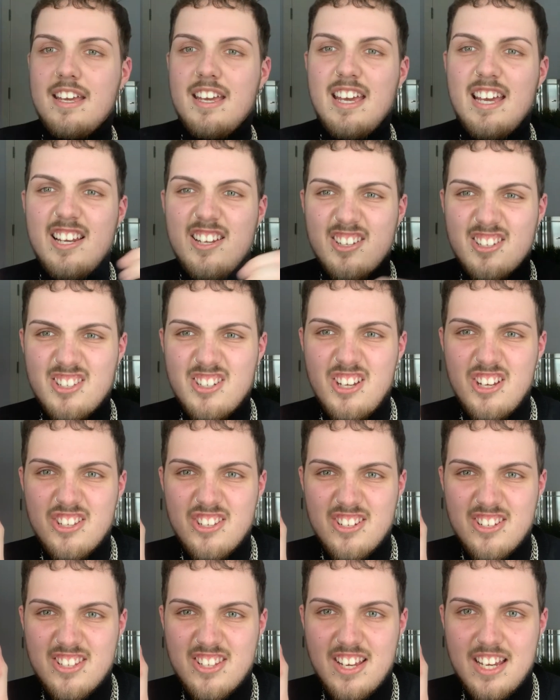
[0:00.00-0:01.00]
It looks nice
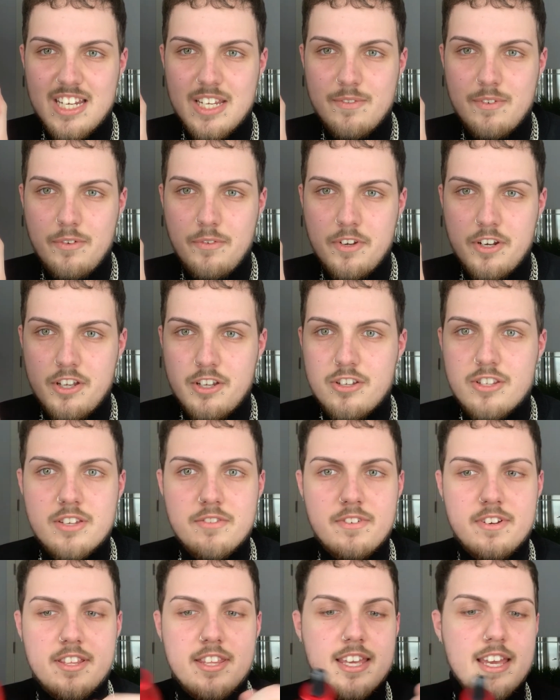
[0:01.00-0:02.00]
on the side, even if you don't use it
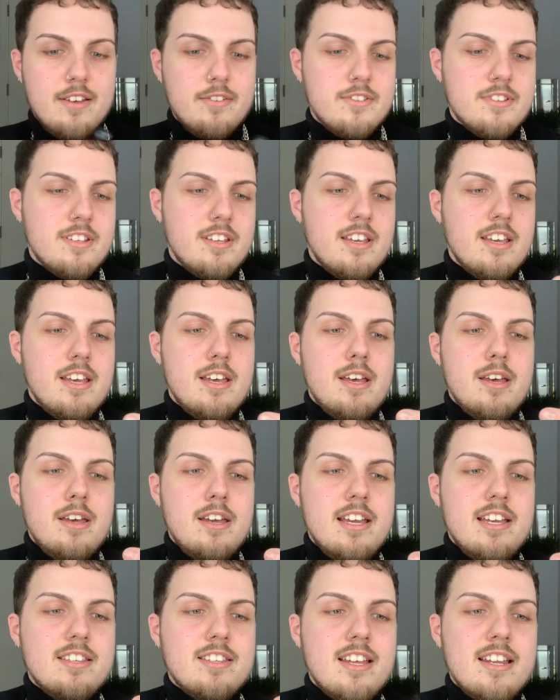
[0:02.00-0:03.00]
for anything else.
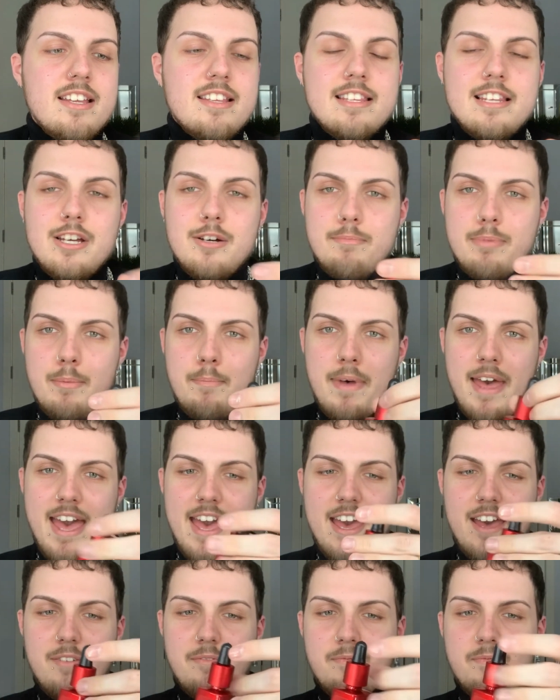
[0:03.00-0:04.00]
It's like this little
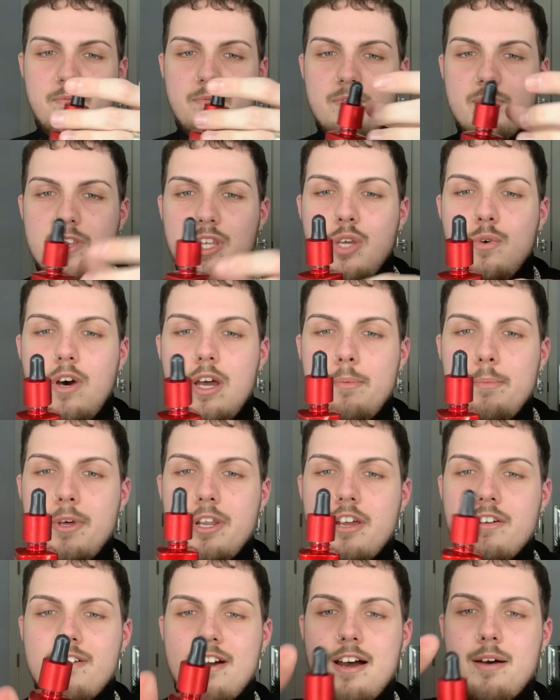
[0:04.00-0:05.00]
pipette. You open
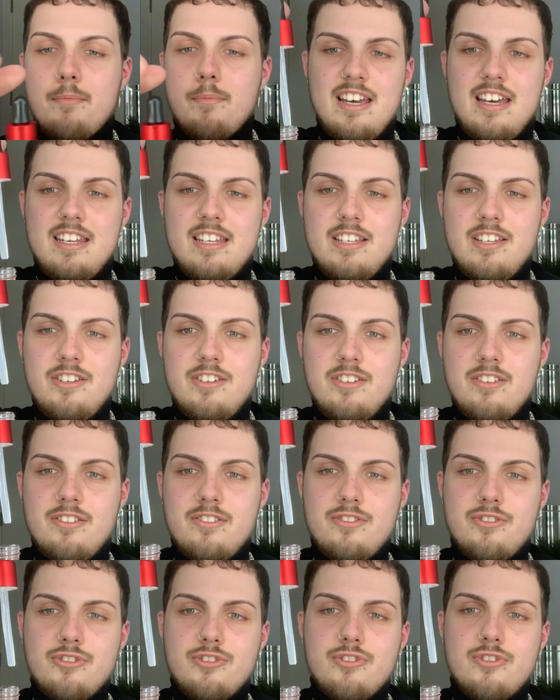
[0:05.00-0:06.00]
her up, and then you just
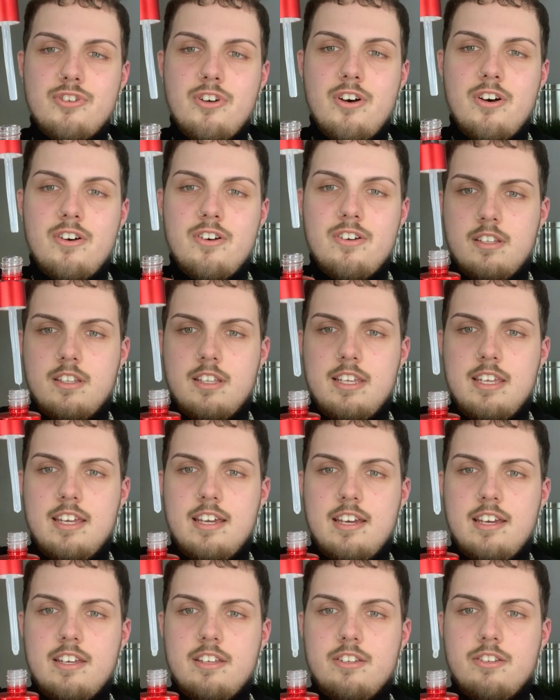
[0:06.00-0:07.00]
dot. There you
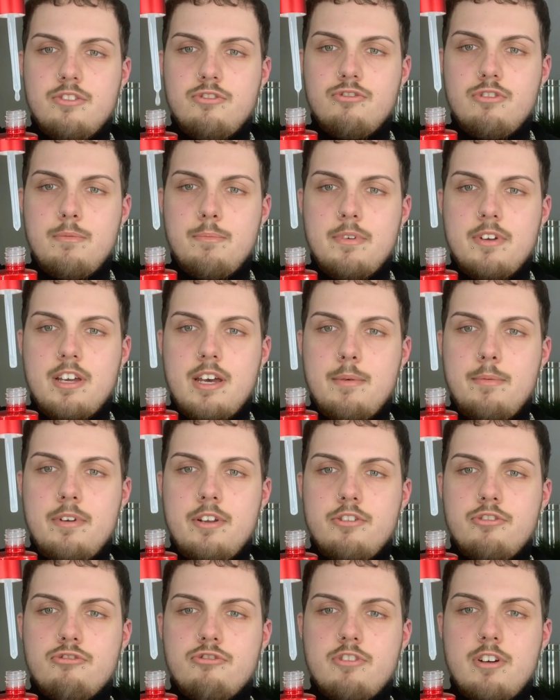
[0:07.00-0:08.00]
go. You just drop a couple
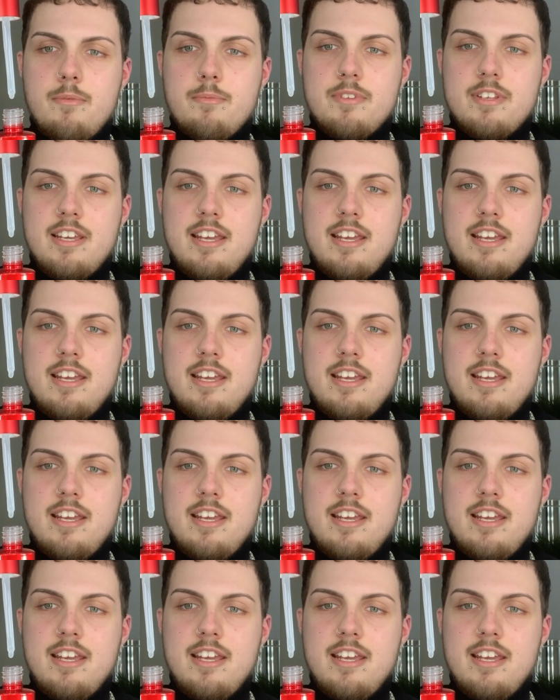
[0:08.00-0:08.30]
of drops.